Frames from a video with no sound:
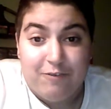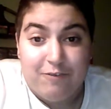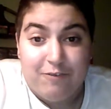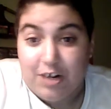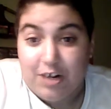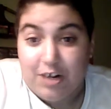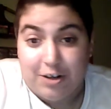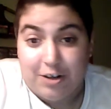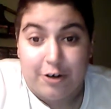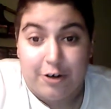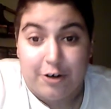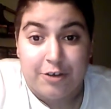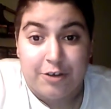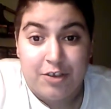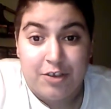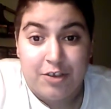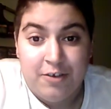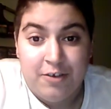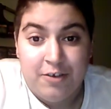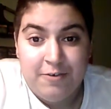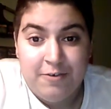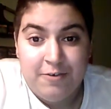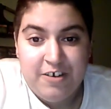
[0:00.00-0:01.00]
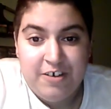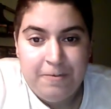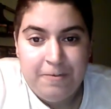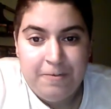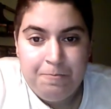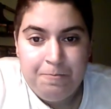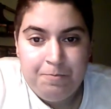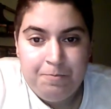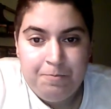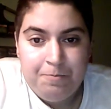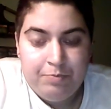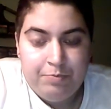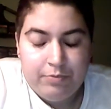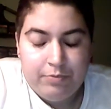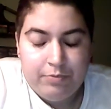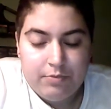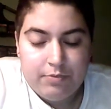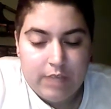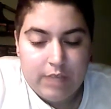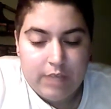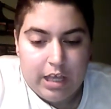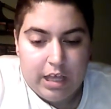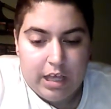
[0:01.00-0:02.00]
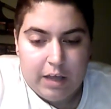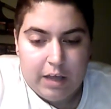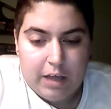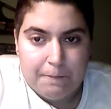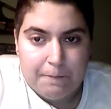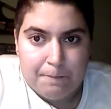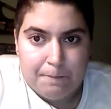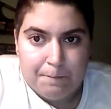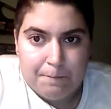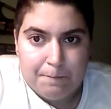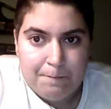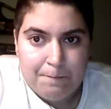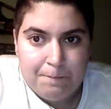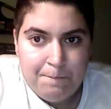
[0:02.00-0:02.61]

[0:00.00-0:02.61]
on earth. Um,